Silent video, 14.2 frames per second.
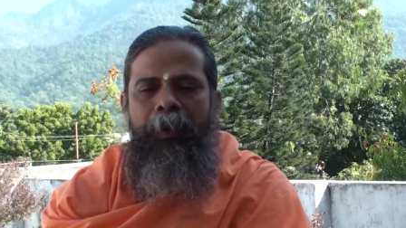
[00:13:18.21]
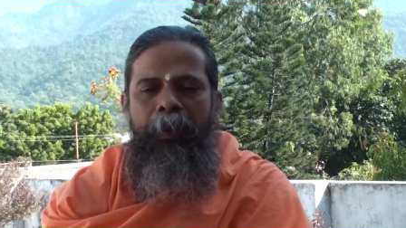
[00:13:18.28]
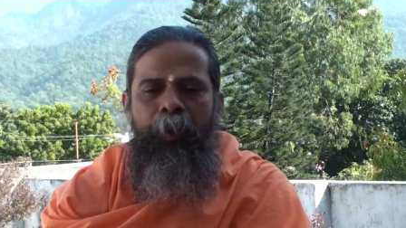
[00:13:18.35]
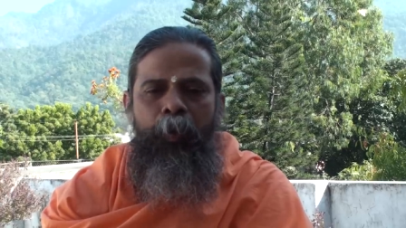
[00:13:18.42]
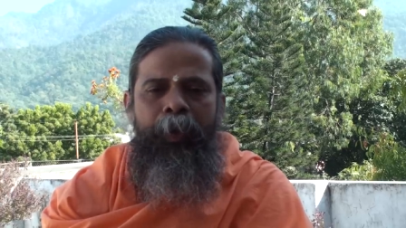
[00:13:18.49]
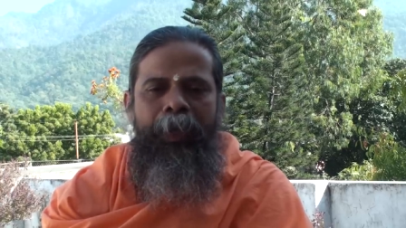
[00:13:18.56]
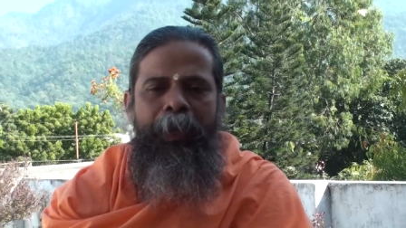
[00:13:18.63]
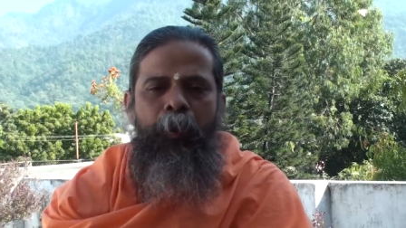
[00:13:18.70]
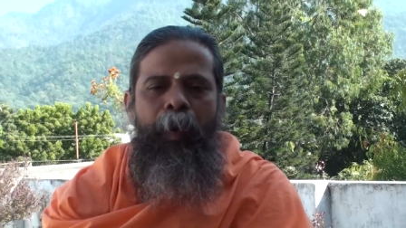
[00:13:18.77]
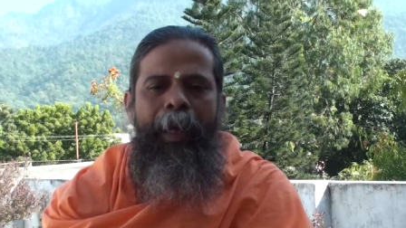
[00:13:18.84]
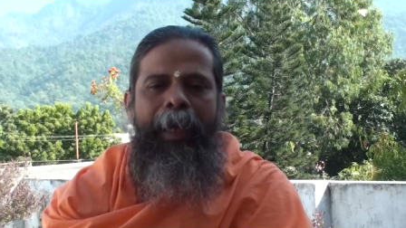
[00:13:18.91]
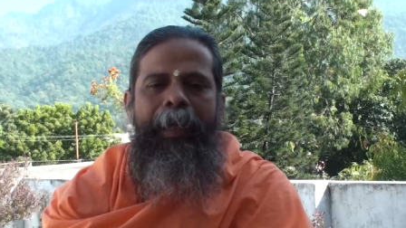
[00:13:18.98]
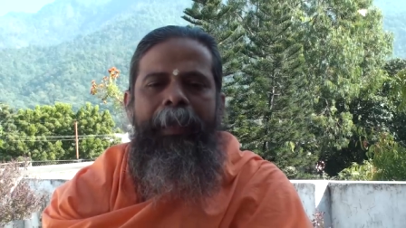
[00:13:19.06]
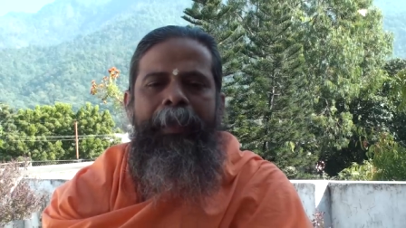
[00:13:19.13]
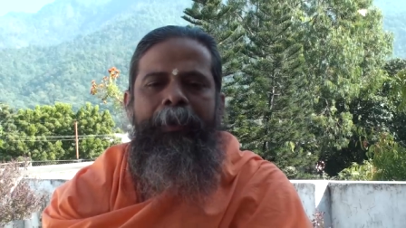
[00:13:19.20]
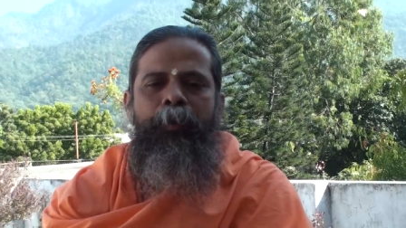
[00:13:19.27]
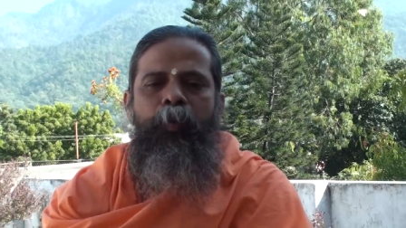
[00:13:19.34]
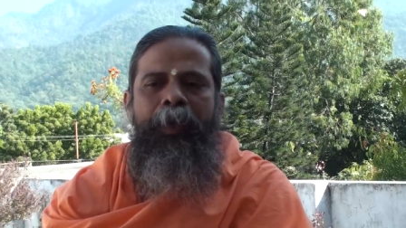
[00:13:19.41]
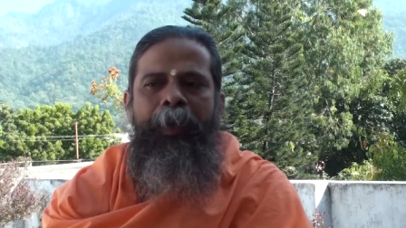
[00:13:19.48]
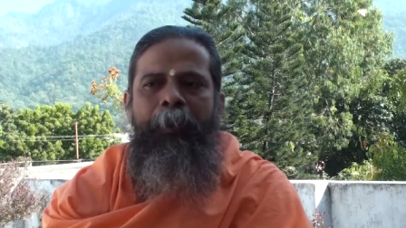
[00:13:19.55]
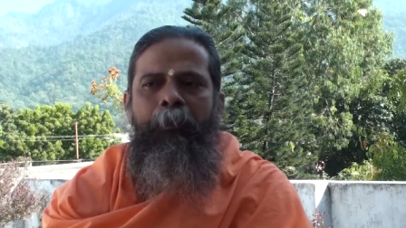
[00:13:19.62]
yogic way is
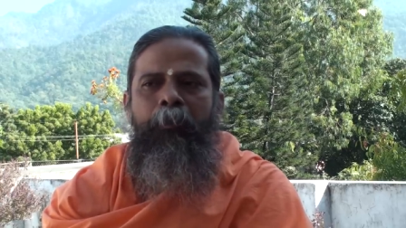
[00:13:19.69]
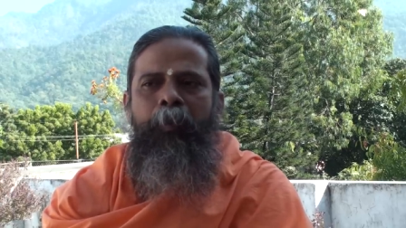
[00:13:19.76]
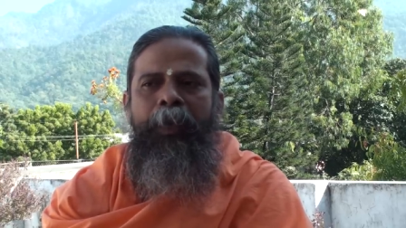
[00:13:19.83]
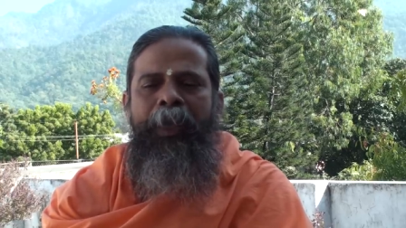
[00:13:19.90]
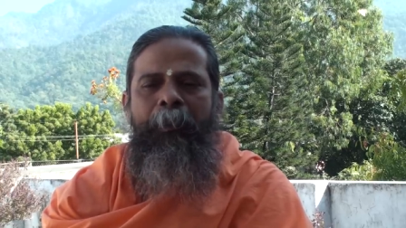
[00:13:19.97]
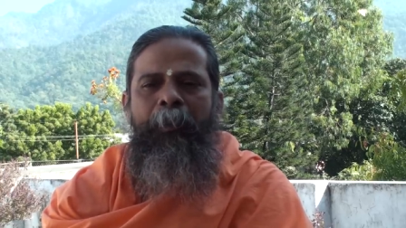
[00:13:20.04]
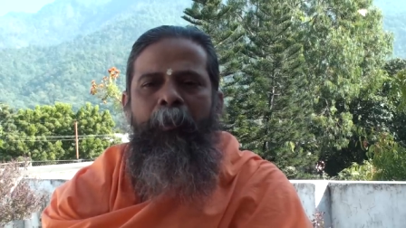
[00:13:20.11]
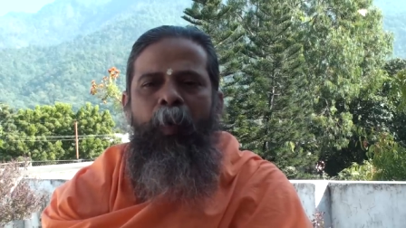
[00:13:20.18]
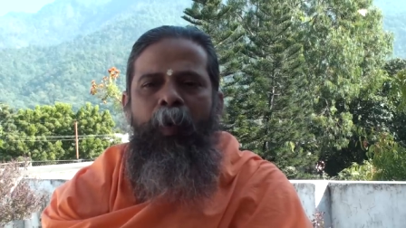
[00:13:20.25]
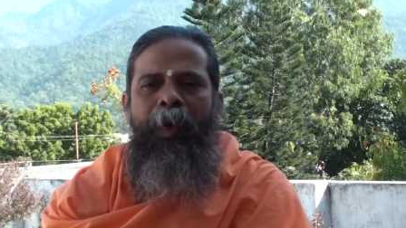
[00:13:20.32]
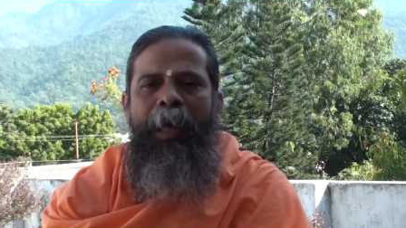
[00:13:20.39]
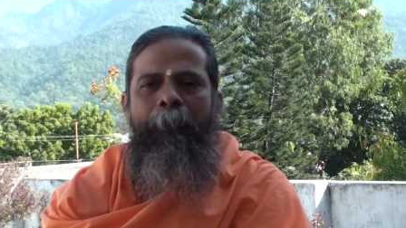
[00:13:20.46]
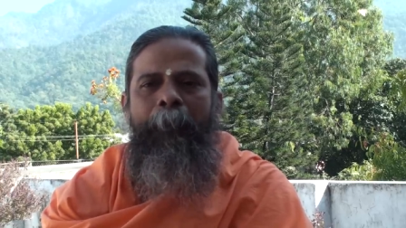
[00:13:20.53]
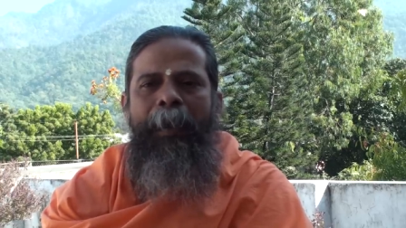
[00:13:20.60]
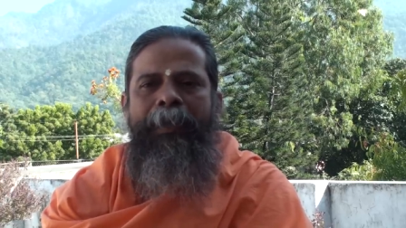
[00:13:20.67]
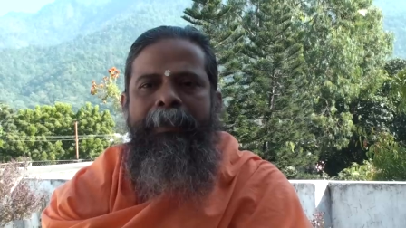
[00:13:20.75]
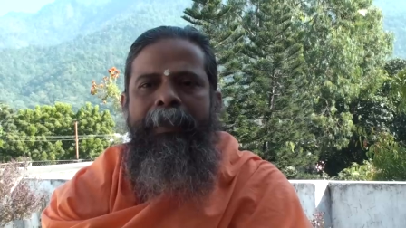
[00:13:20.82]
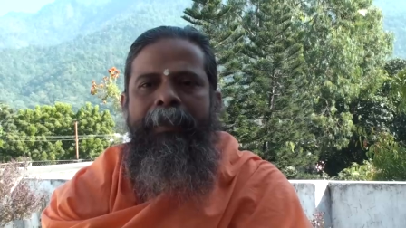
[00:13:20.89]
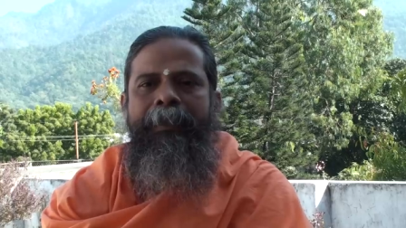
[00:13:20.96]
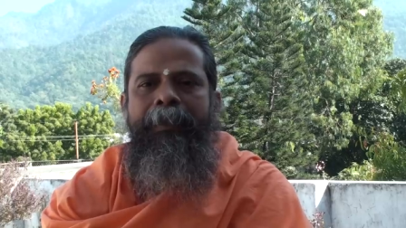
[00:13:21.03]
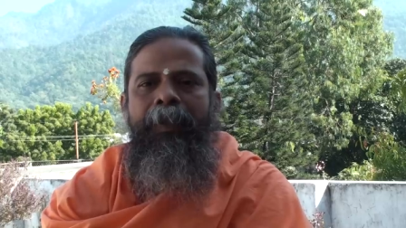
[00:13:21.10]
we give more
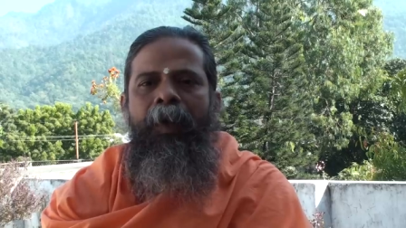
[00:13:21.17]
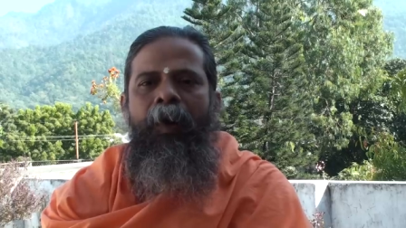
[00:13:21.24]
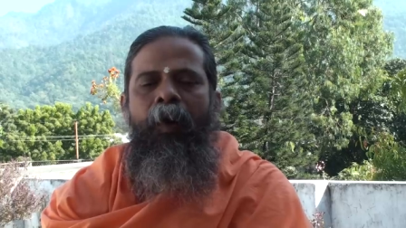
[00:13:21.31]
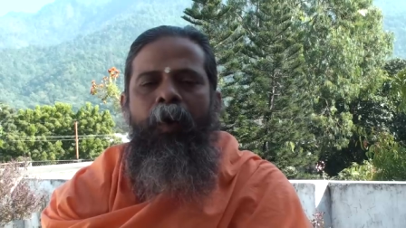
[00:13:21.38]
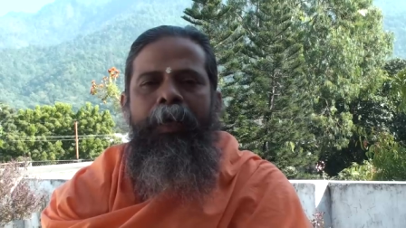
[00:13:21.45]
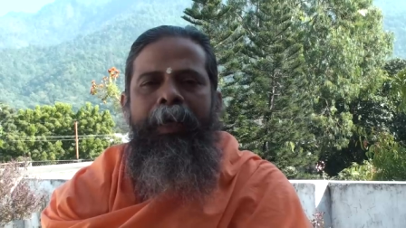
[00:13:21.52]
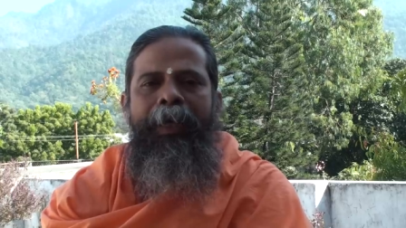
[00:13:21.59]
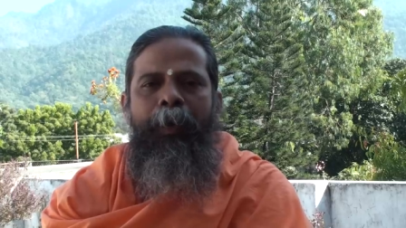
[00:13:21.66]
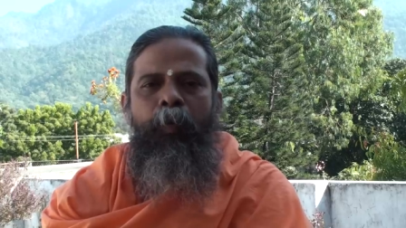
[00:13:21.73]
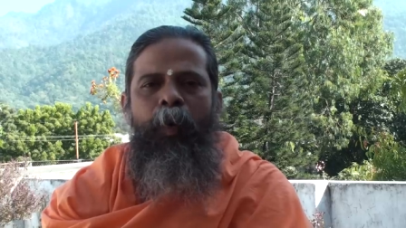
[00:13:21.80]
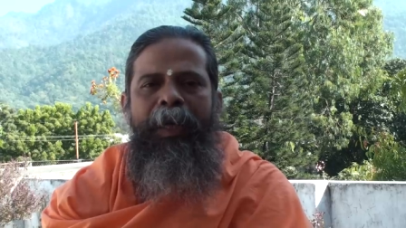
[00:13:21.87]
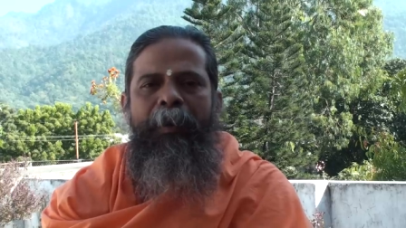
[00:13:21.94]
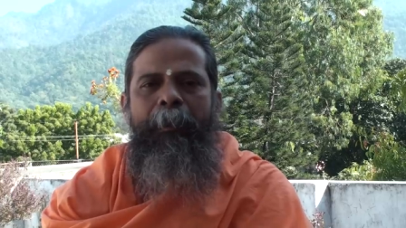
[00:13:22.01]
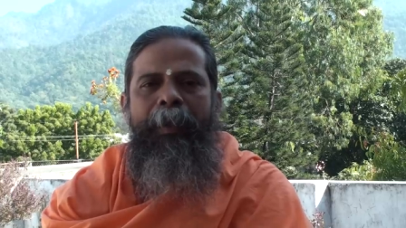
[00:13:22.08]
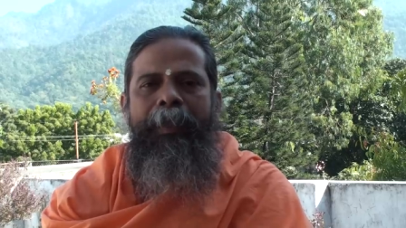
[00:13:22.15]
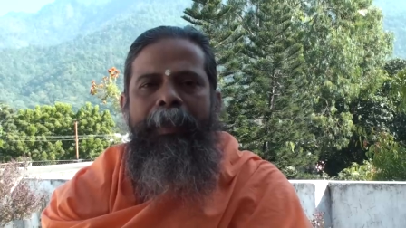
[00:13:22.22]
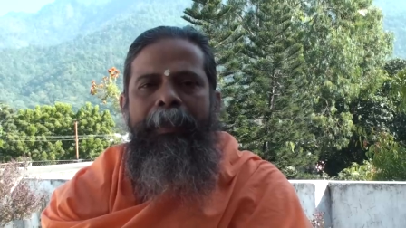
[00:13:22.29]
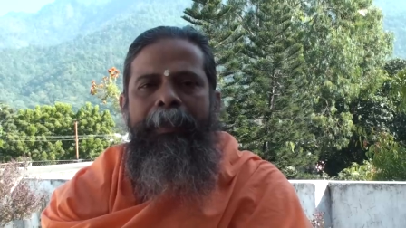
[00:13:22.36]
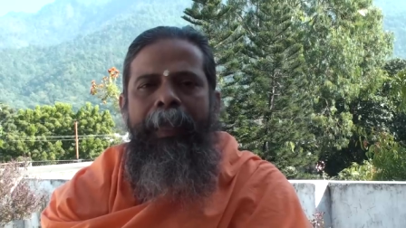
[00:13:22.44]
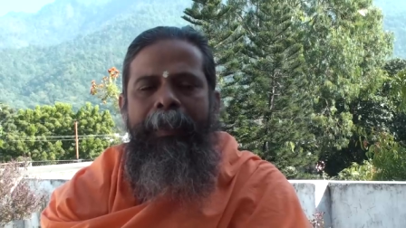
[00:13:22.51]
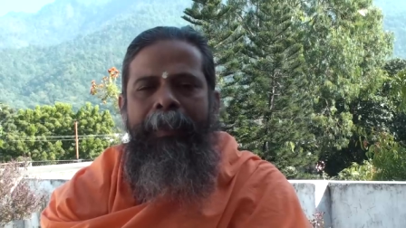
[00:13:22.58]
emphasis on
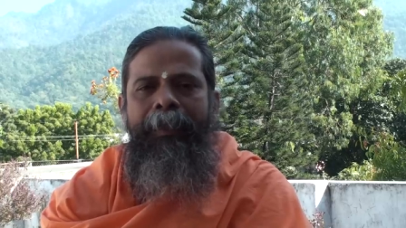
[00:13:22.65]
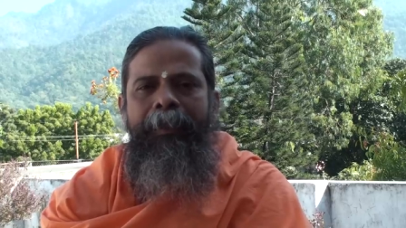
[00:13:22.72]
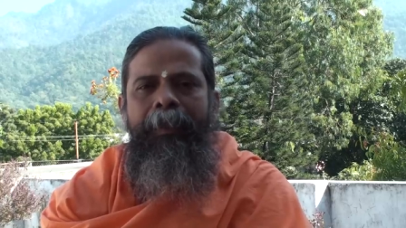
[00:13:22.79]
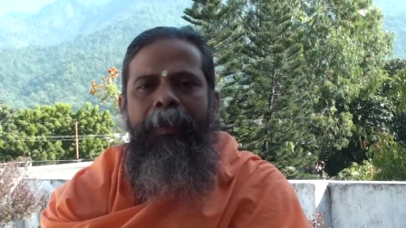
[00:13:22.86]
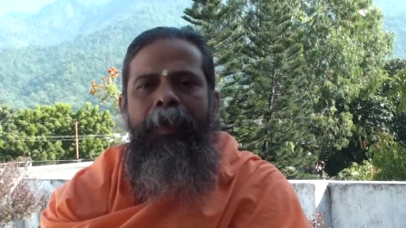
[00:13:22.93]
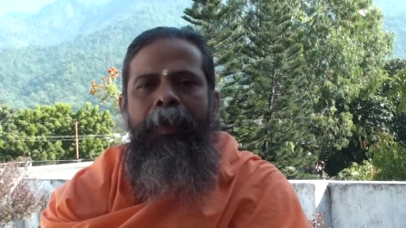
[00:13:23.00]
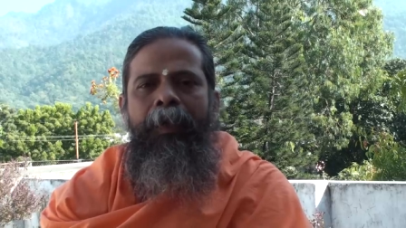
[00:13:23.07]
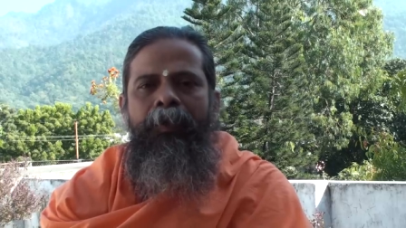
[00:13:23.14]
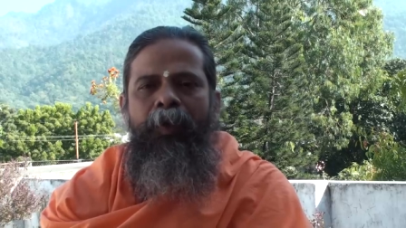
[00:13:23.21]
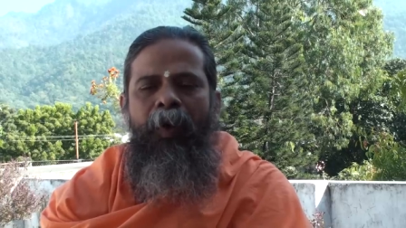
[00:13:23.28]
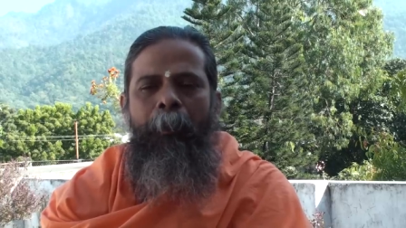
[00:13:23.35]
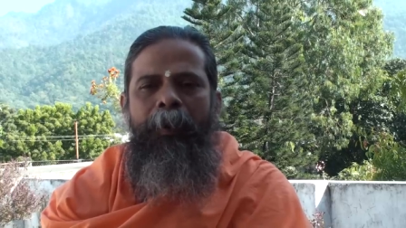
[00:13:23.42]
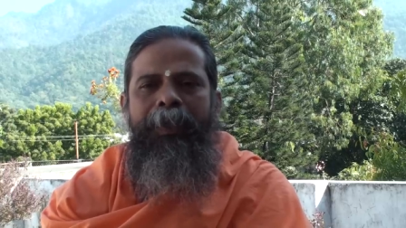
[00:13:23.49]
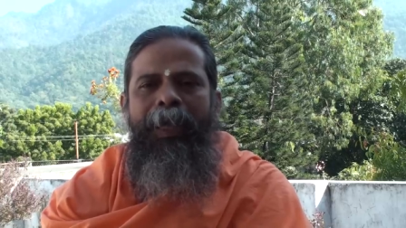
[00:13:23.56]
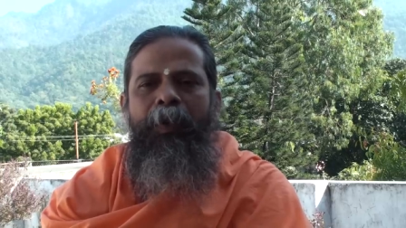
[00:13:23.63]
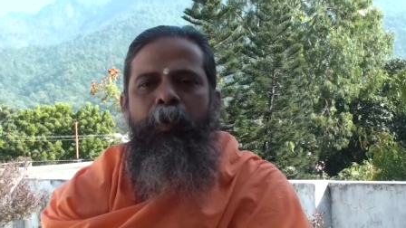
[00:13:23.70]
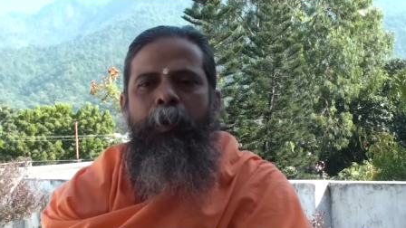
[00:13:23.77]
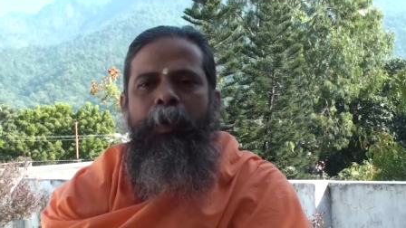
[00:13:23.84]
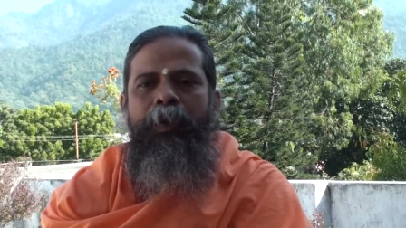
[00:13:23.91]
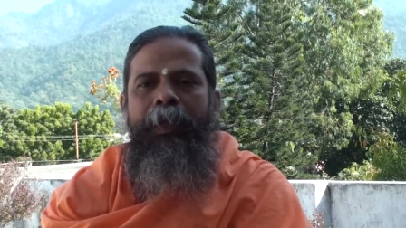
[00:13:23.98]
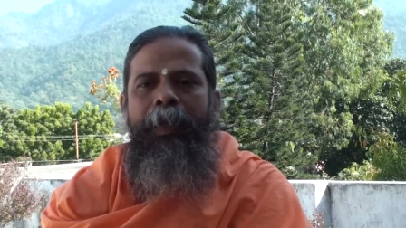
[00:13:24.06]
equanimity, that is samata
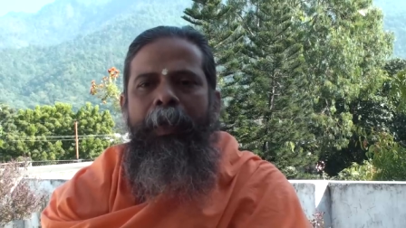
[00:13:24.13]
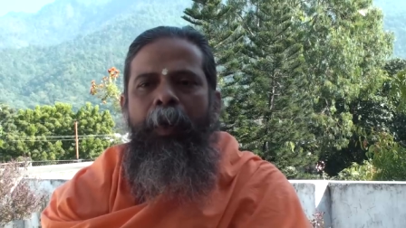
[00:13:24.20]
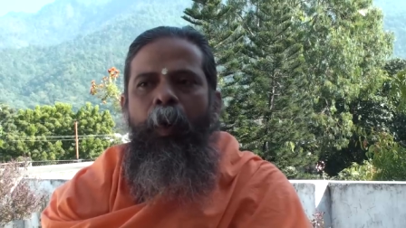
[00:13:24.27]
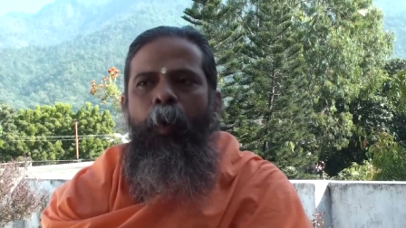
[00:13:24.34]
anubandhi,